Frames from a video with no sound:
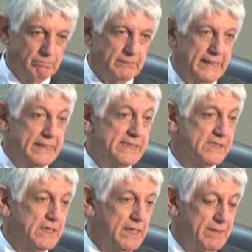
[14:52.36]
Any
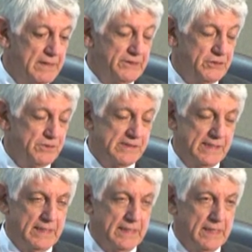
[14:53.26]
study that you
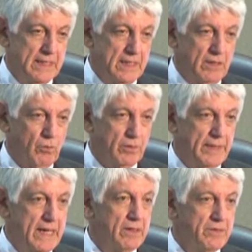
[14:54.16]
see will
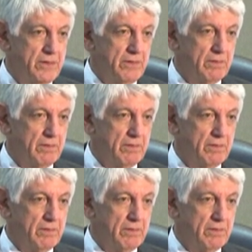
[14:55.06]
tell you